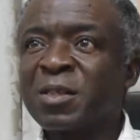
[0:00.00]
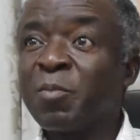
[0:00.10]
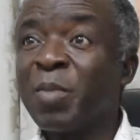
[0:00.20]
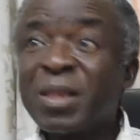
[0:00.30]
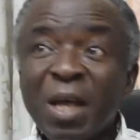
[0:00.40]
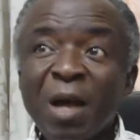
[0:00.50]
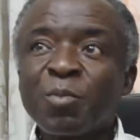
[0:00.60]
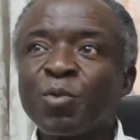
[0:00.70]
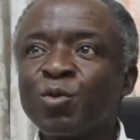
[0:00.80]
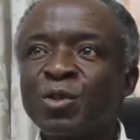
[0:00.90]
a better
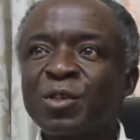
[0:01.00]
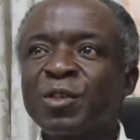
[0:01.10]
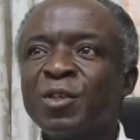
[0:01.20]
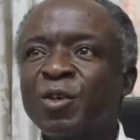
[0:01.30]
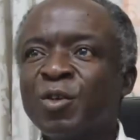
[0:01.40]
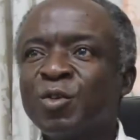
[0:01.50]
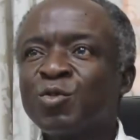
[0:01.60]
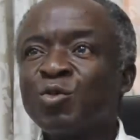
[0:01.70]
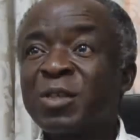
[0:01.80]
approach to